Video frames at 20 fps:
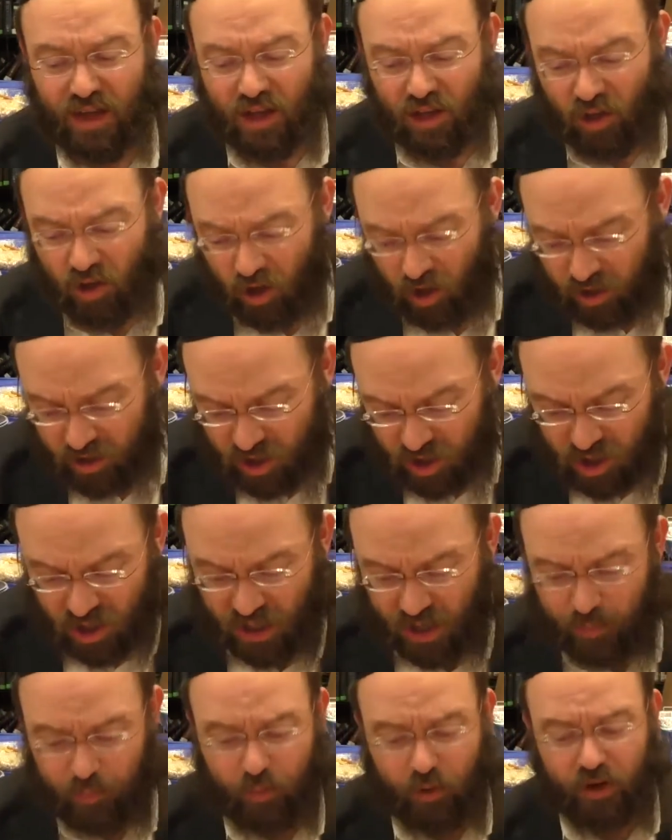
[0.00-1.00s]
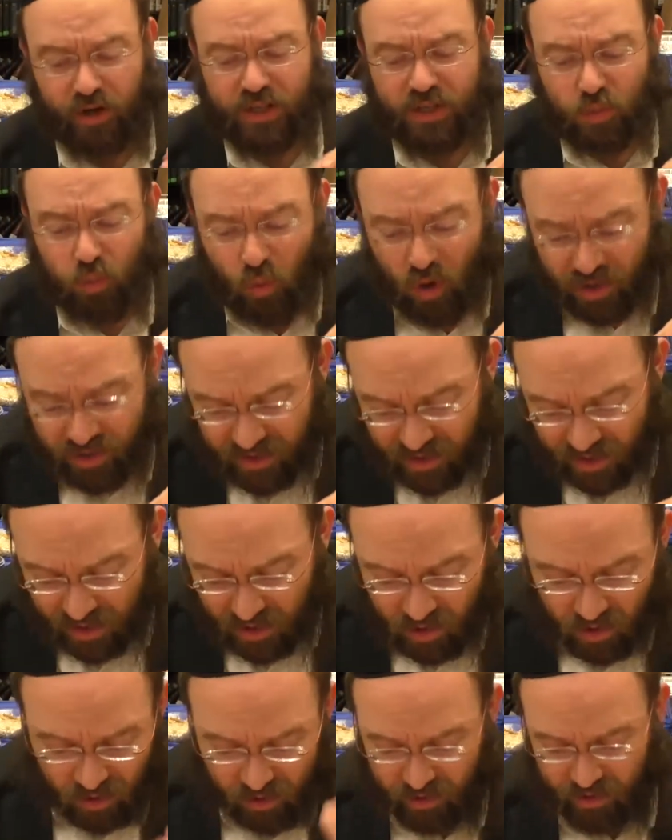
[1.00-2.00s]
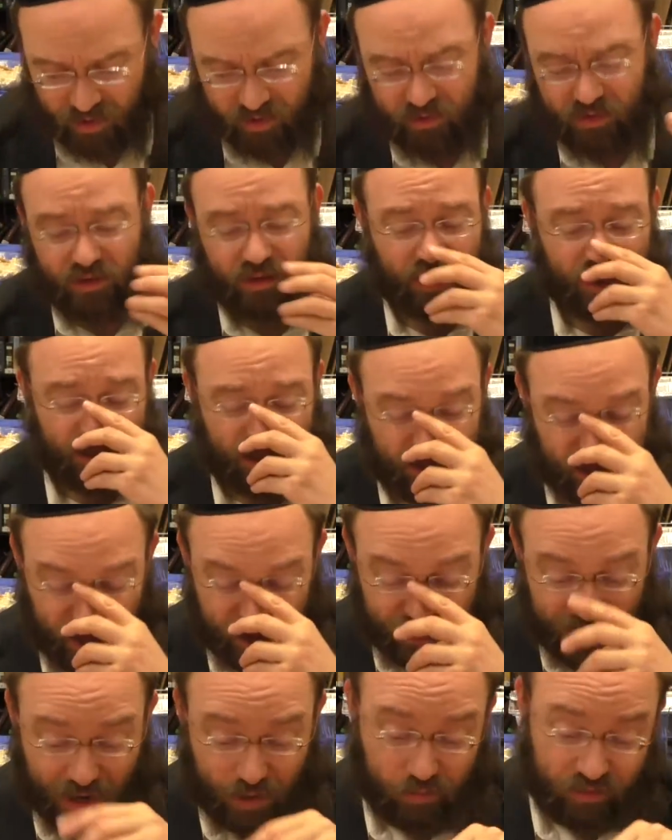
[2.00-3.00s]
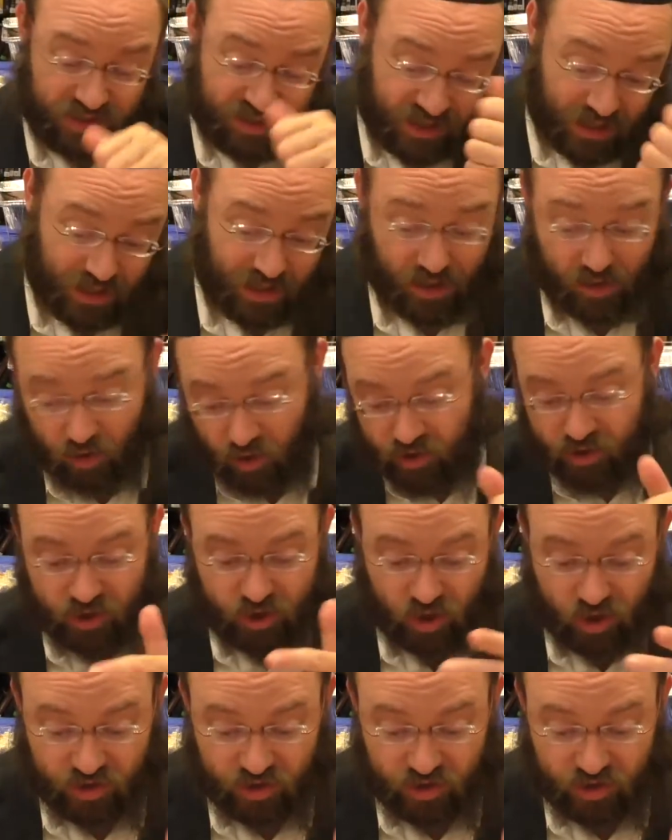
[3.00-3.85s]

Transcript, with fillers: Chodesh and Apor is one takona, to the extent I would say Chodesh